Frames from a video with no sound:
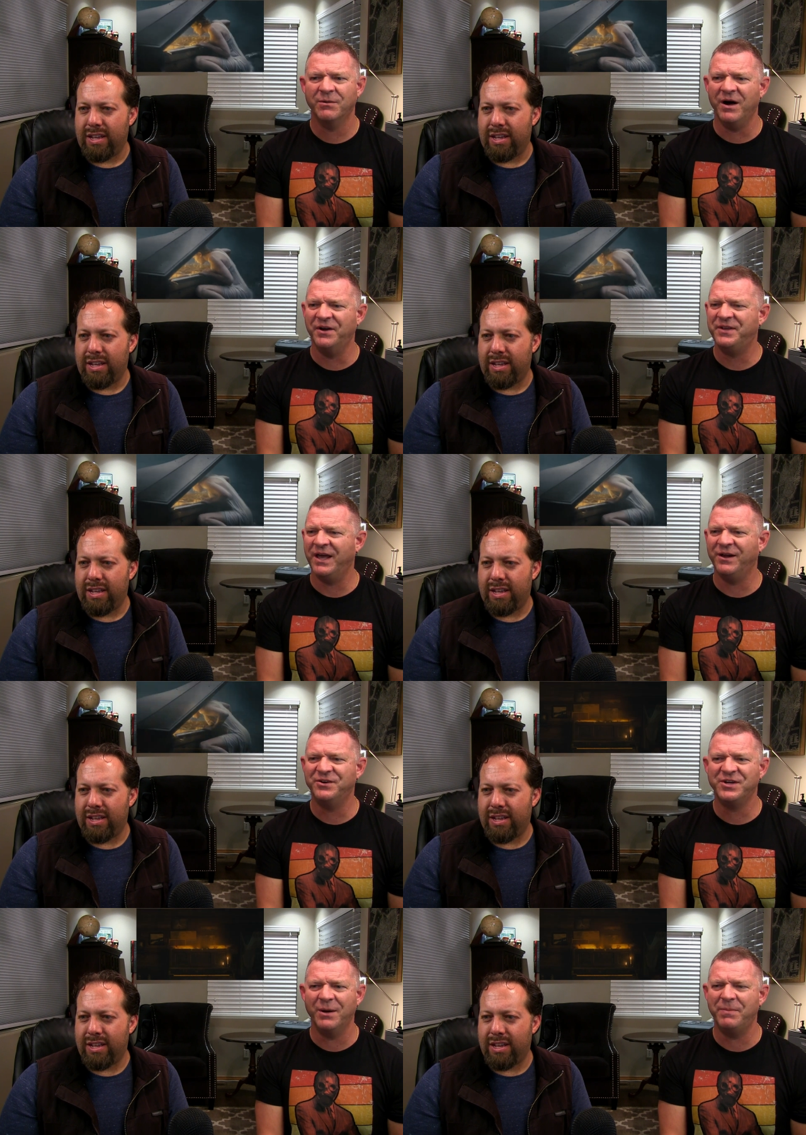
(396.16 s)
Speaker 1: Come on,
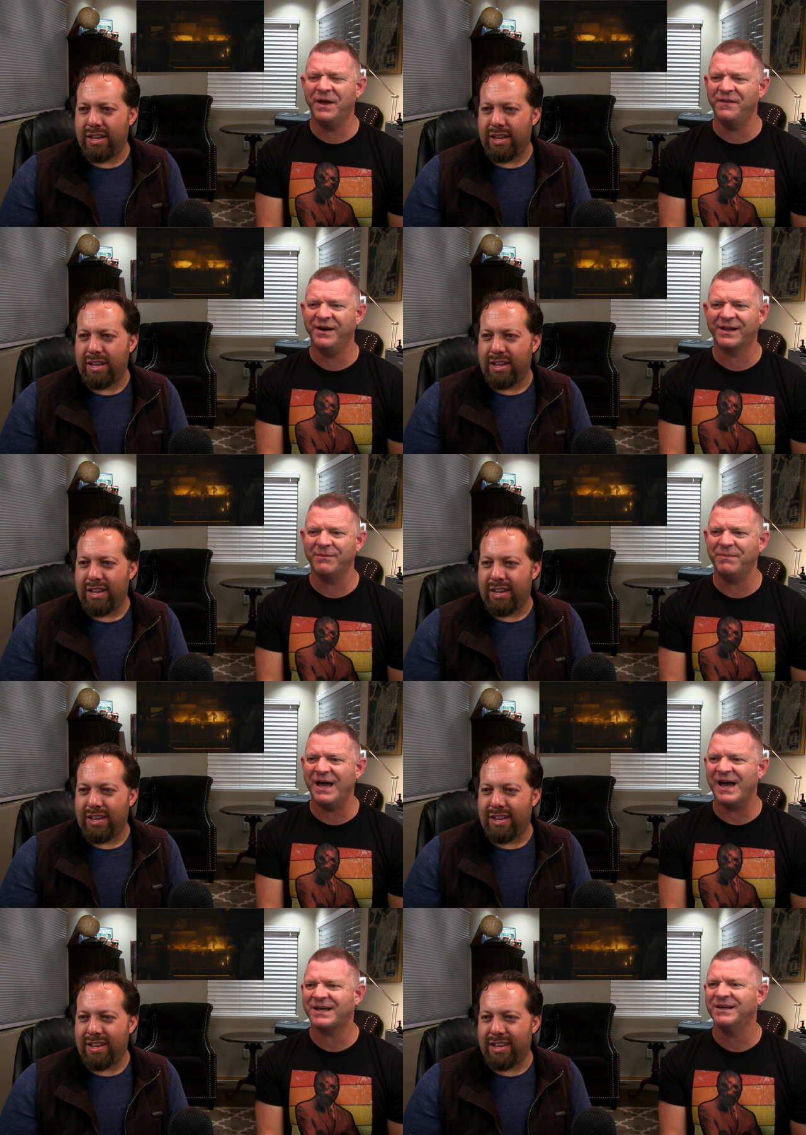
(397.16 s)
Taylor, jump in there, get
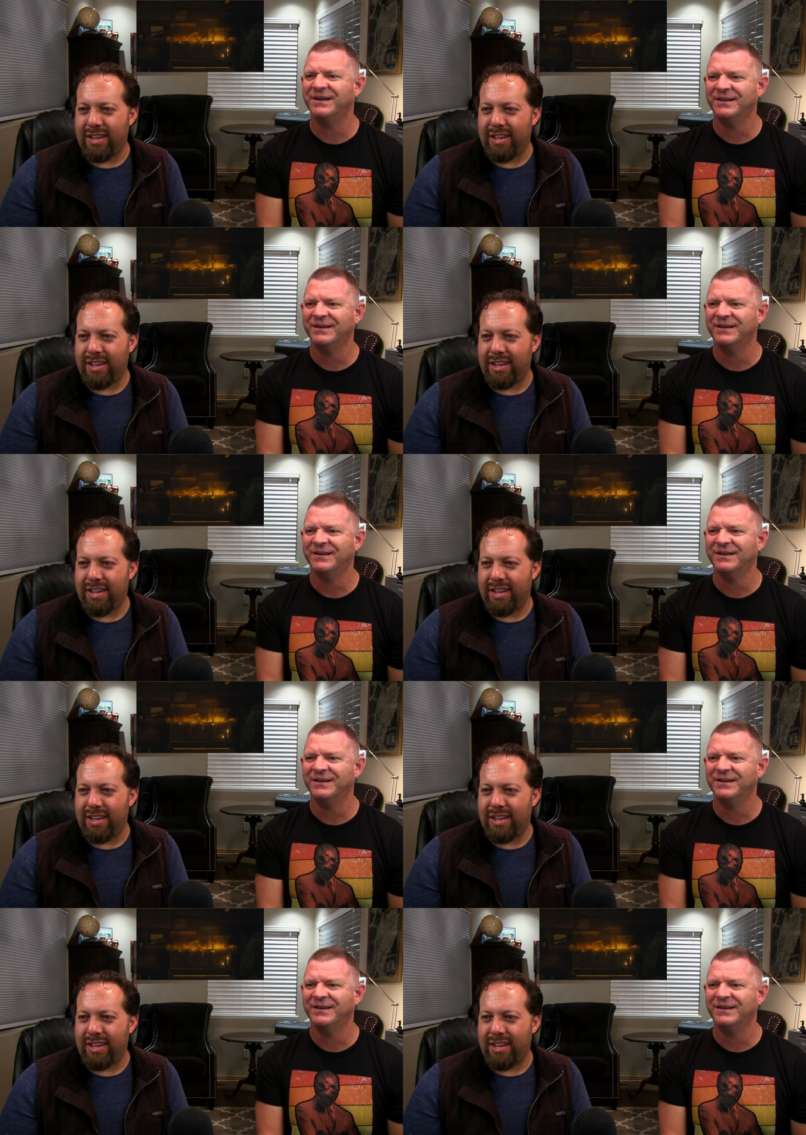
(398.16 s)
back.